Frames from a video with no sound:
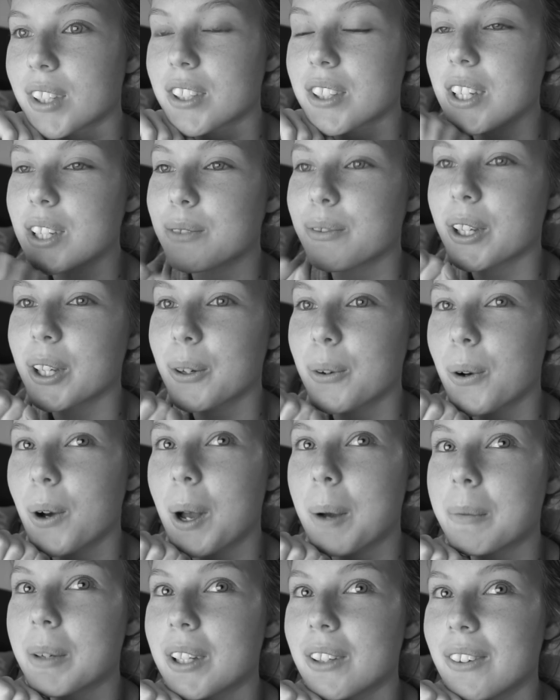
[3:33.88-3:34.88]
So it's really cool.
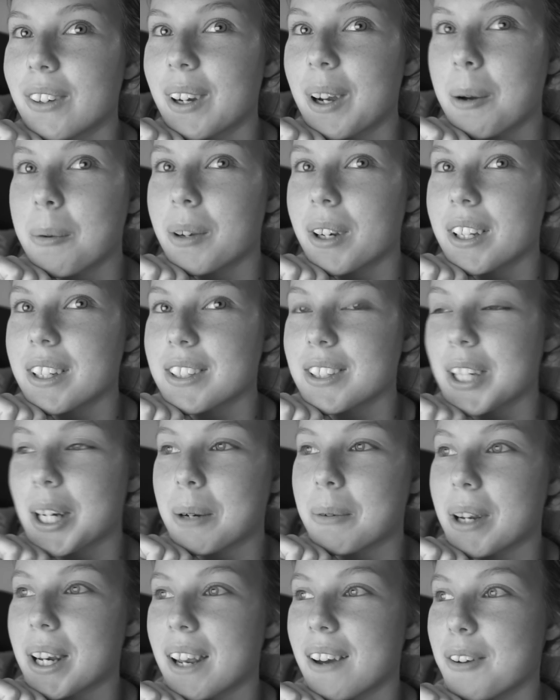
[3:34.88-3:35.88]
I'm gonna look her up on
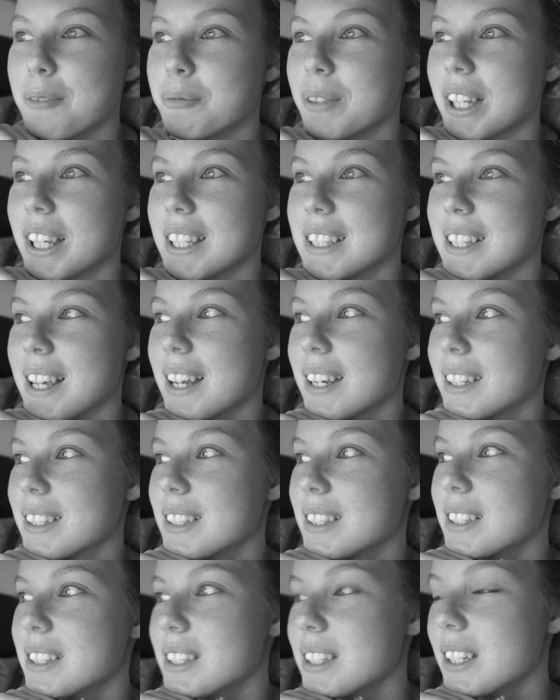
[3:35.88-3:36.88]
Instagram right now. I'm really excited
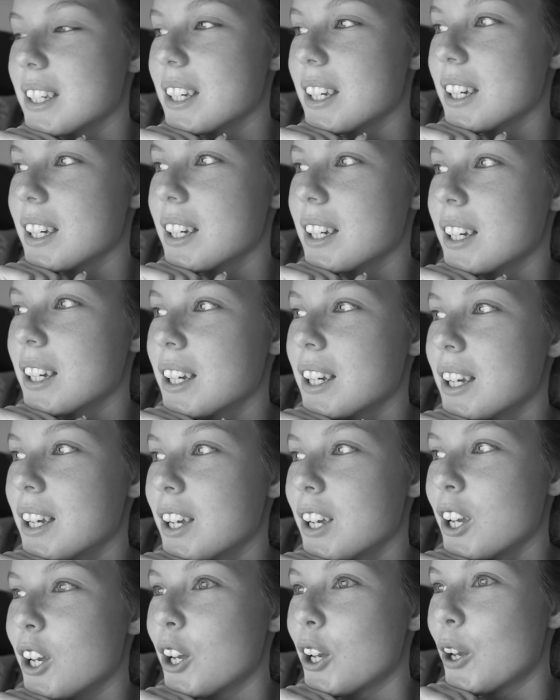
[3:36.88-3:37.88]
to see
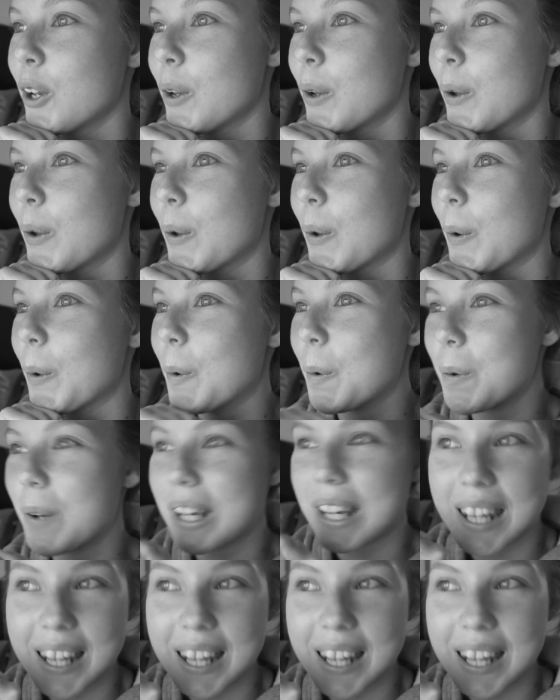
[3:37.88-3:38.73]
who it